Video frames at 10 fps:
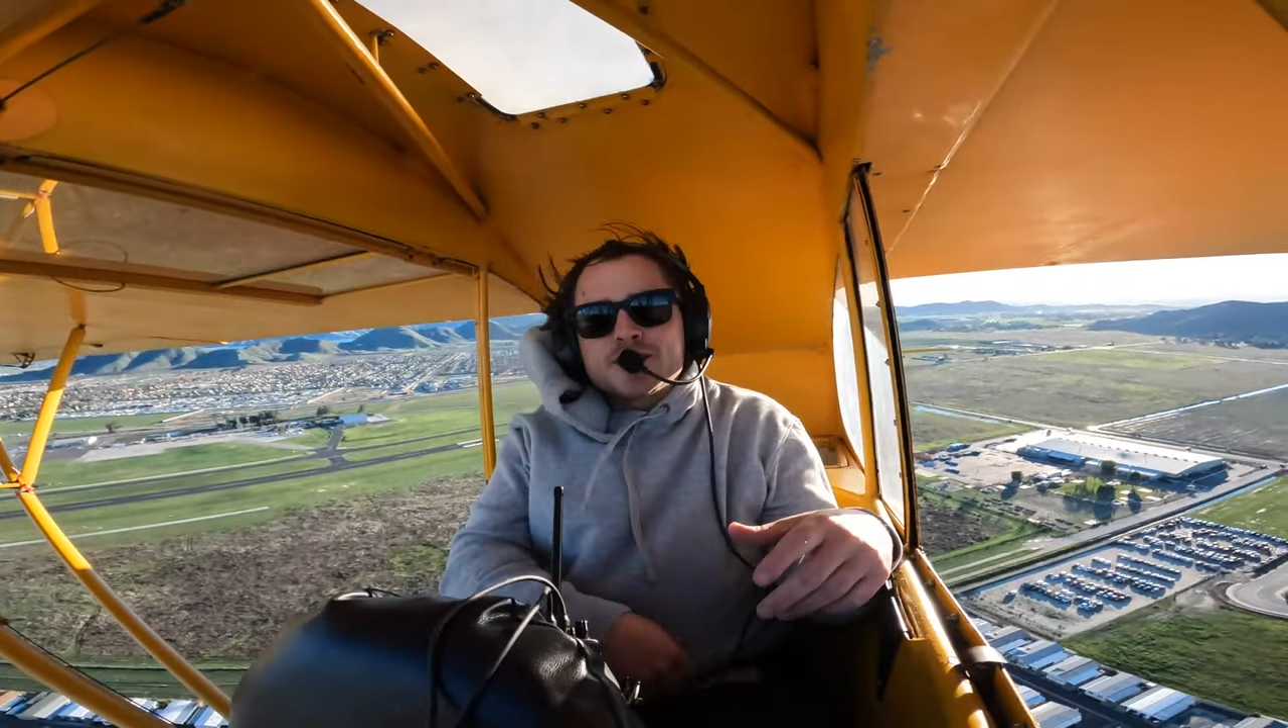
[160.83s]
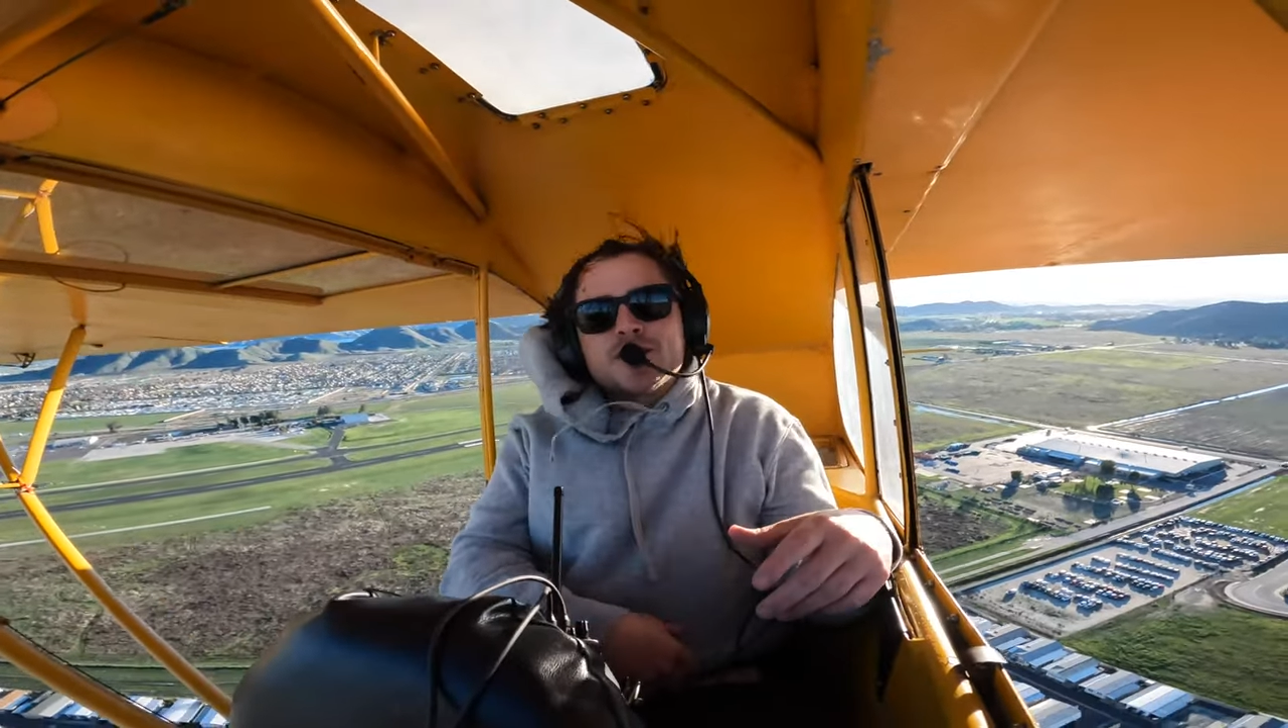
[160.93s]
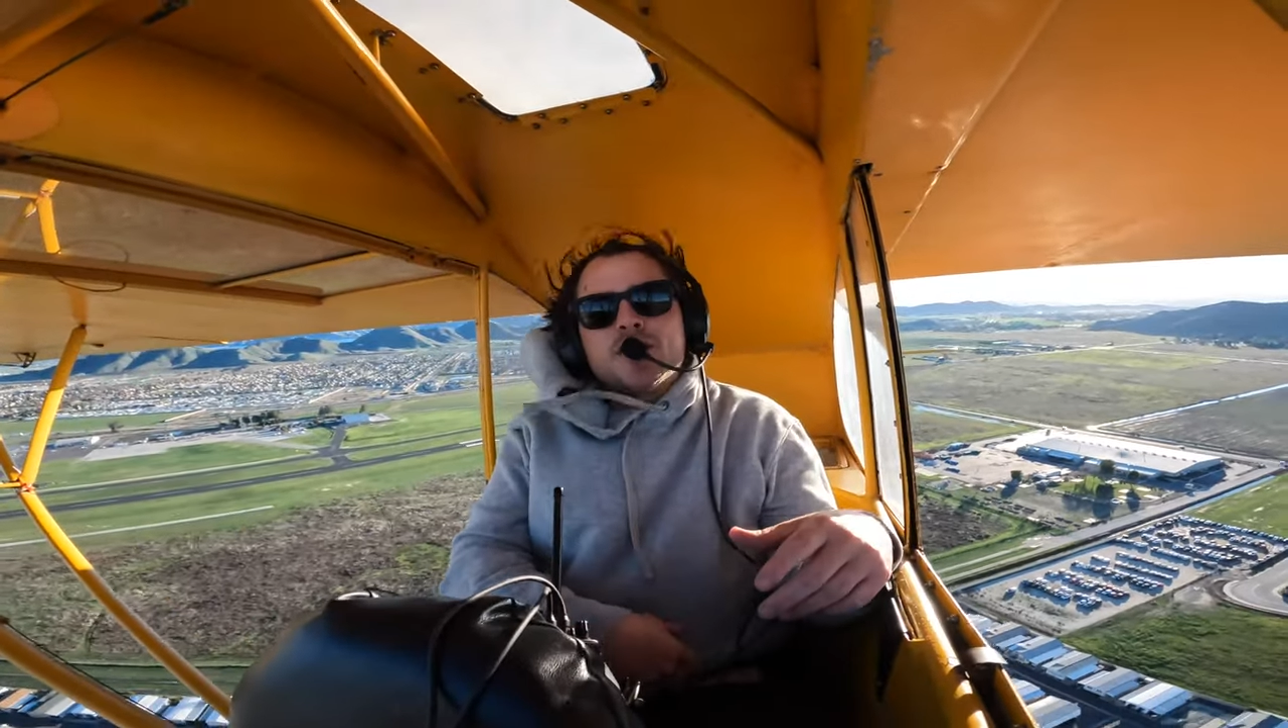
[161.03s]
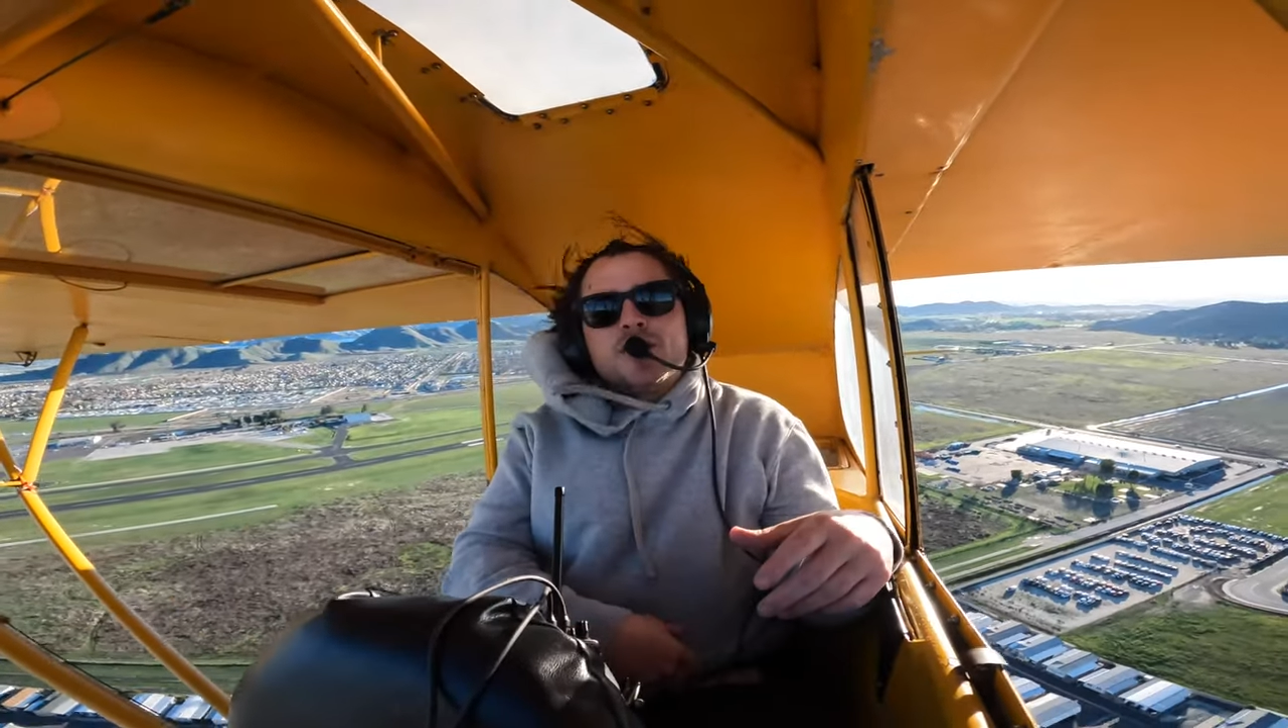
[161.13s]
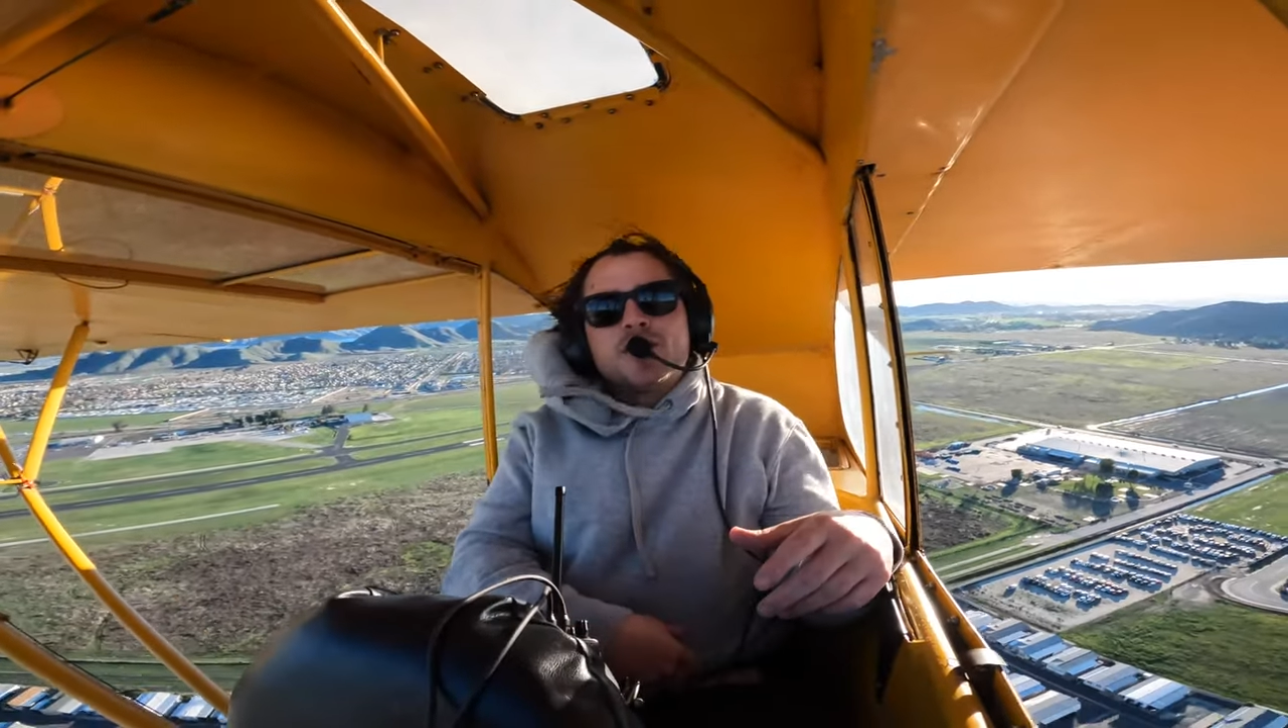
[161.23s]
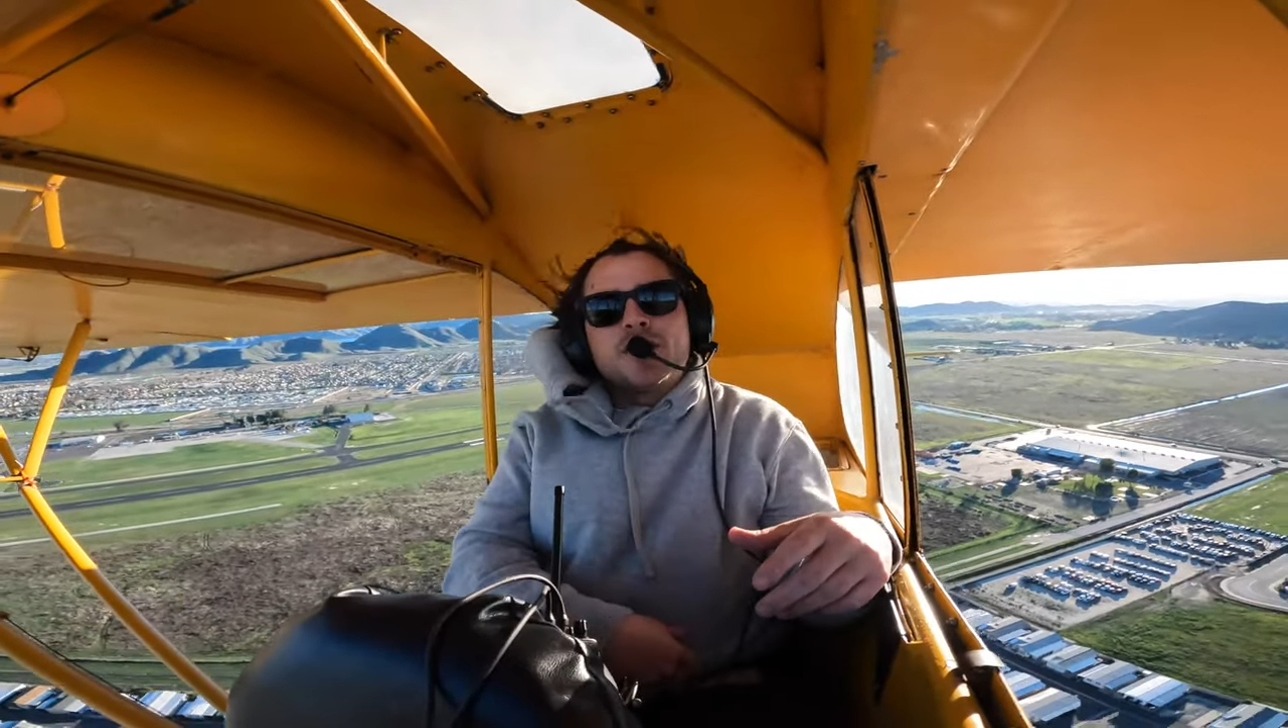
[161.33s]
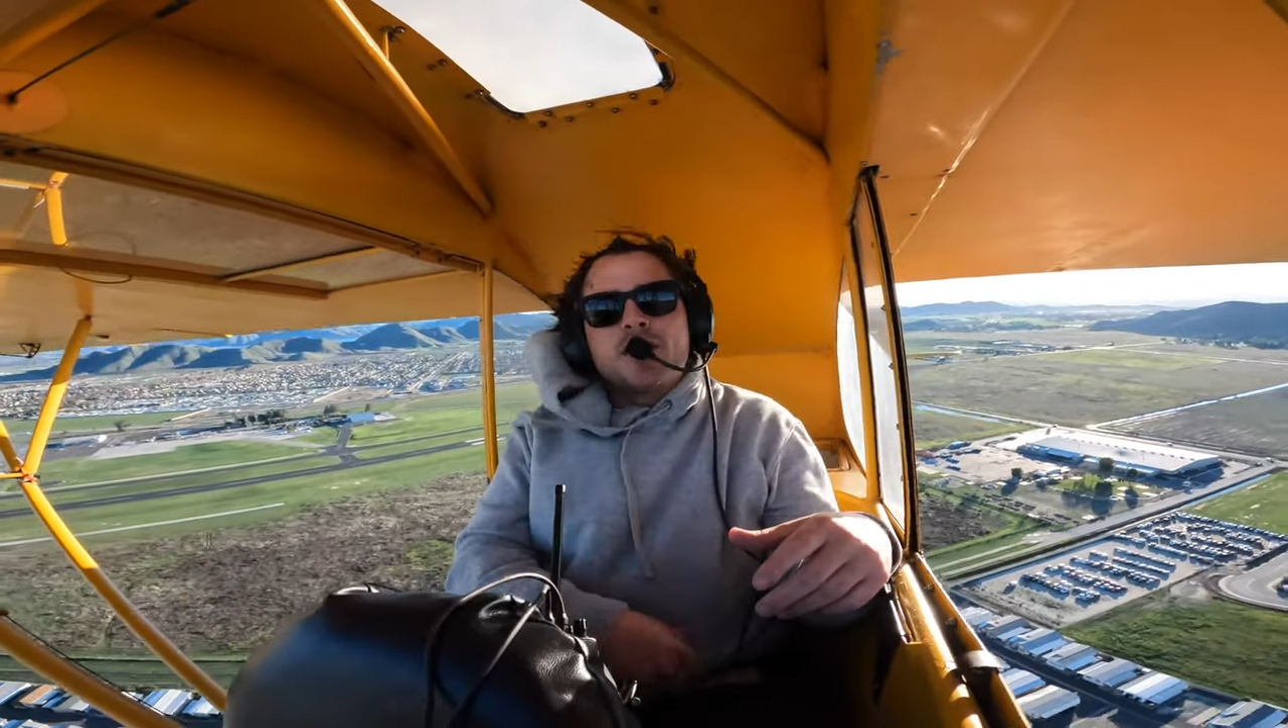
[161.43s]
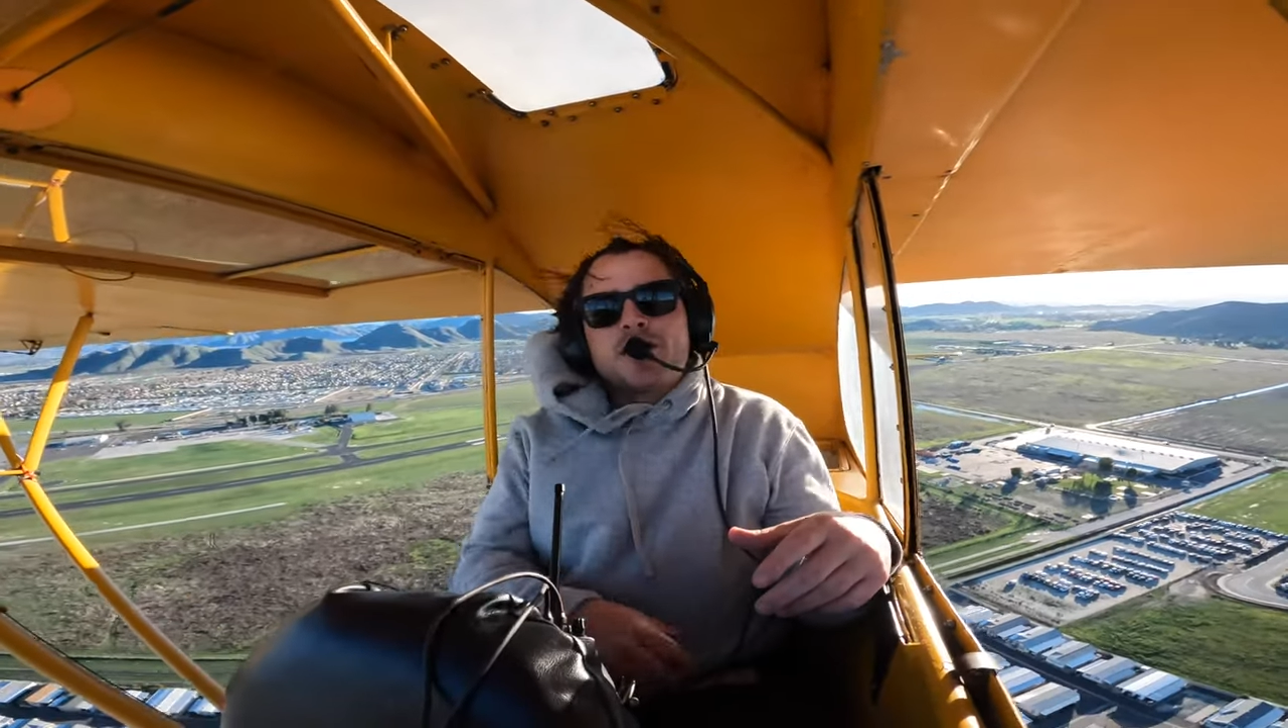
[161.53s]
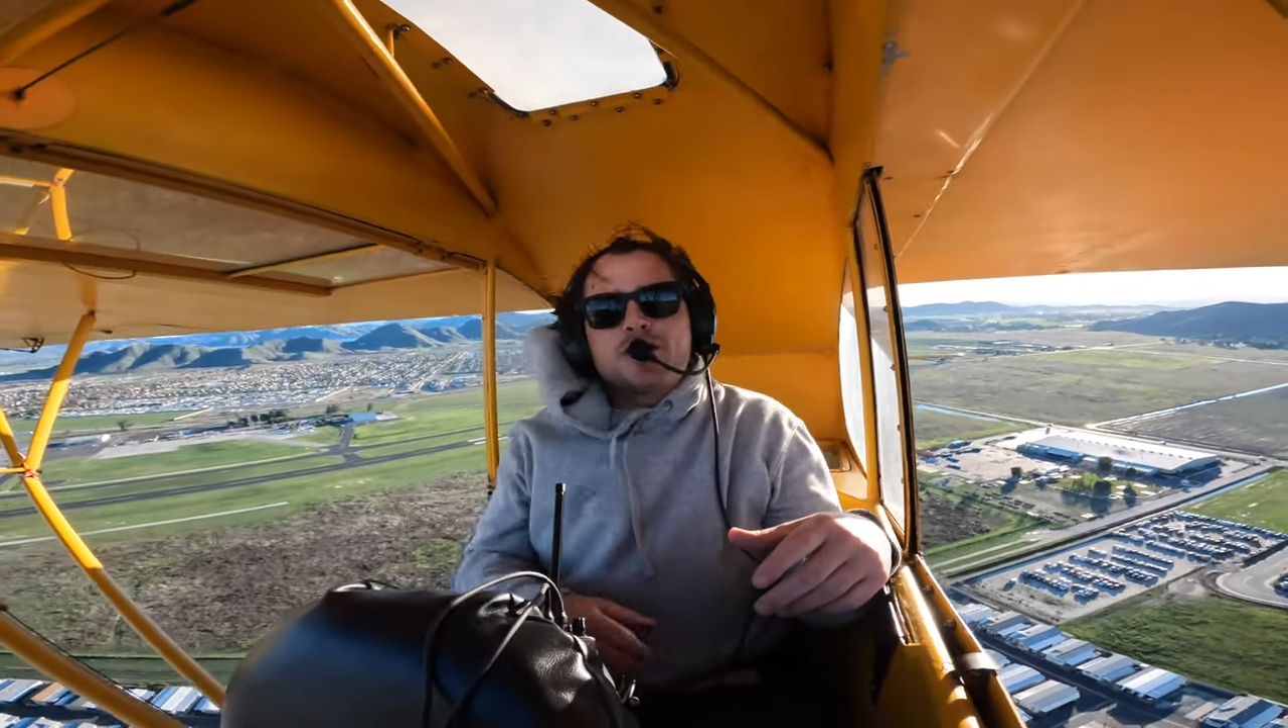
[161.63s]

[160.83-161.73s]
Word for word: you know, the,